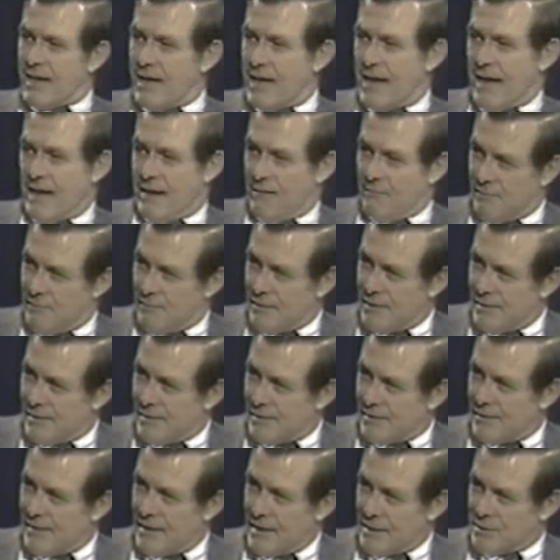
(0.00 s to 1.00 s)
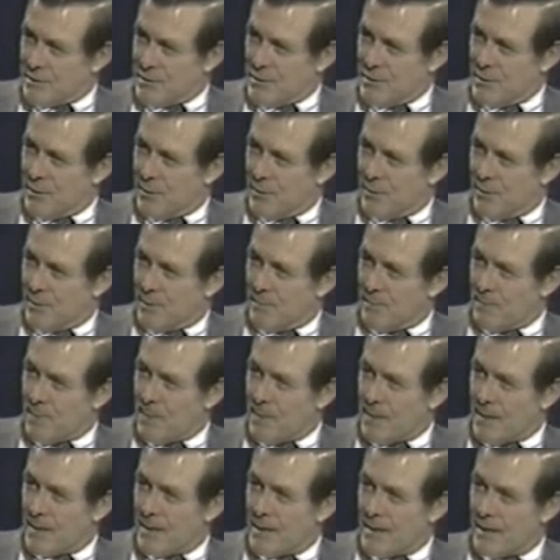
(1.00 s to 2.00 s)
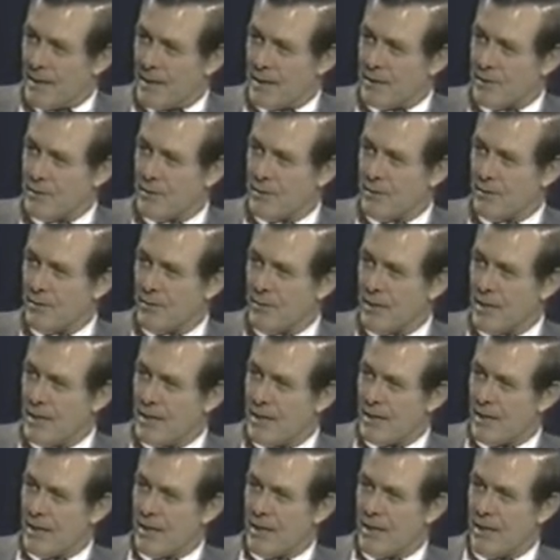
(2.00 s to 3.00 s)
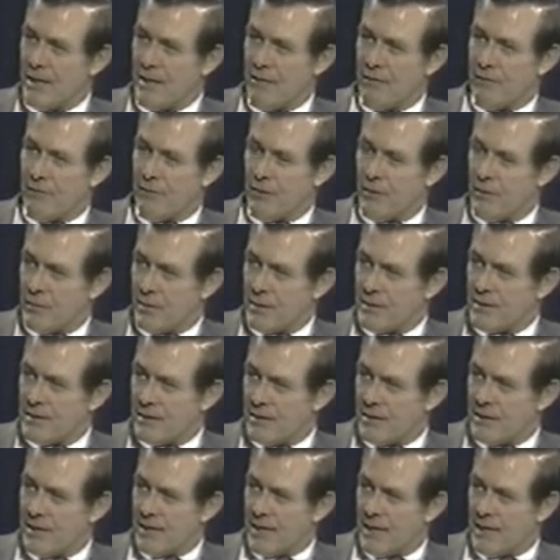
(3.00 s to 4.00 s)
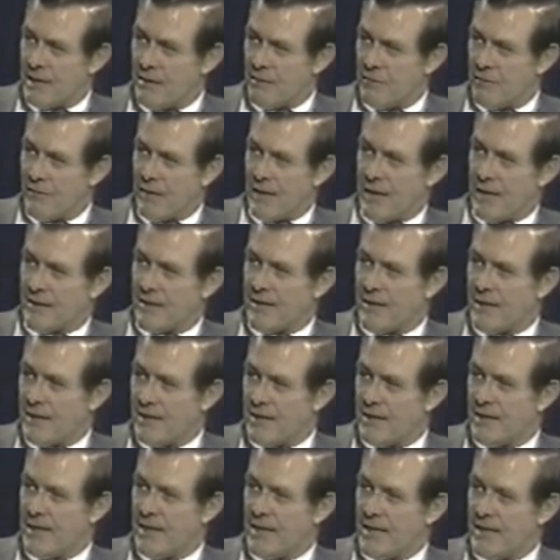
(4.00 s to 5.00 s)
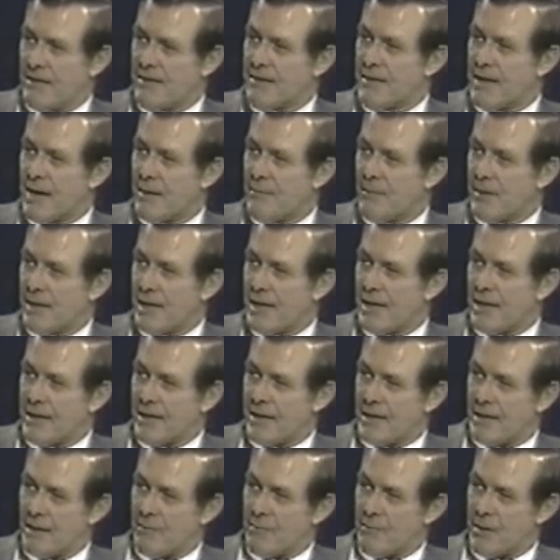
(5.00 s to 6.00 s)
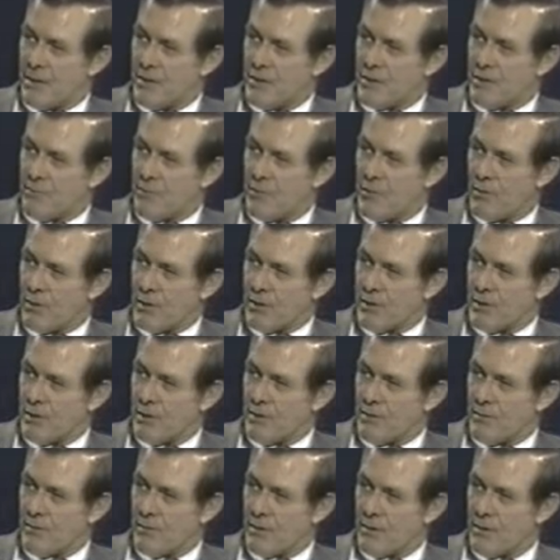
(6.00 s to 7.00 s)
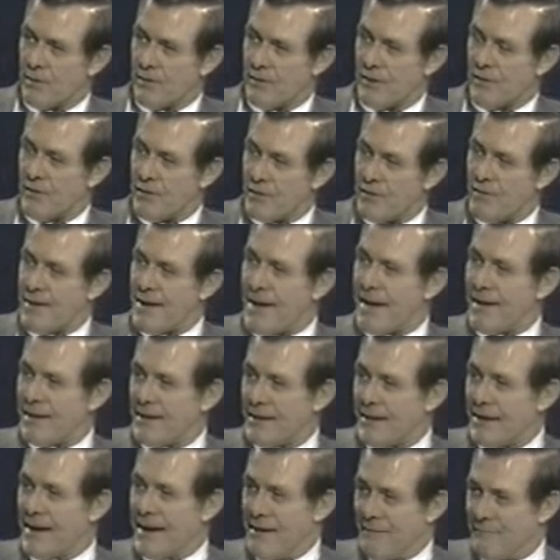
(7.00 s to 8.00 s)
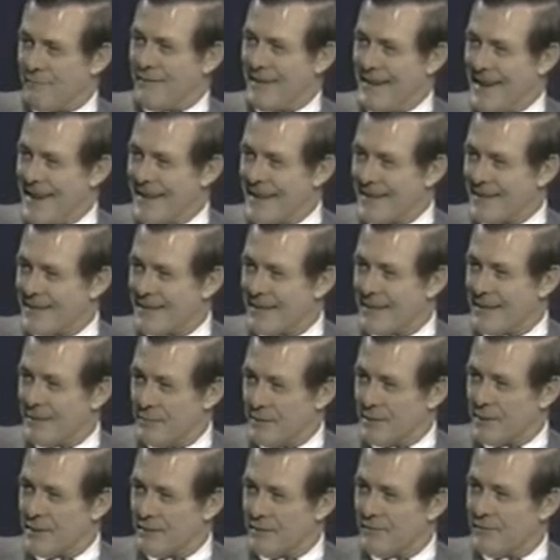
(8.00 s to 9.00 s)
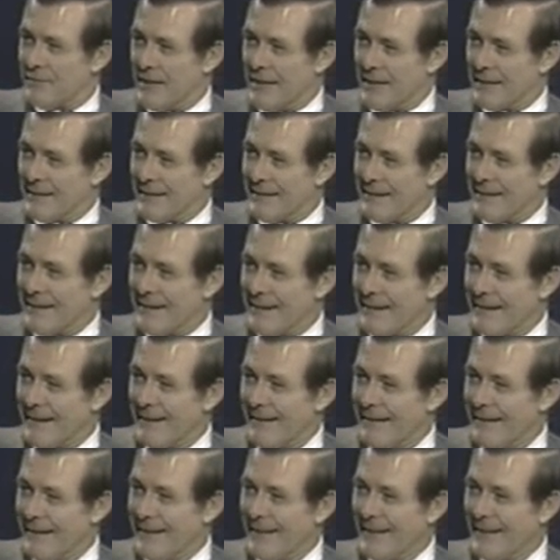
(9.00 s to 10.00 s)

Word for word: have its goal uh, to influence and, and affect and indeed dominate a major portion of the world. That they're not in Afghanistan, which in fact they are.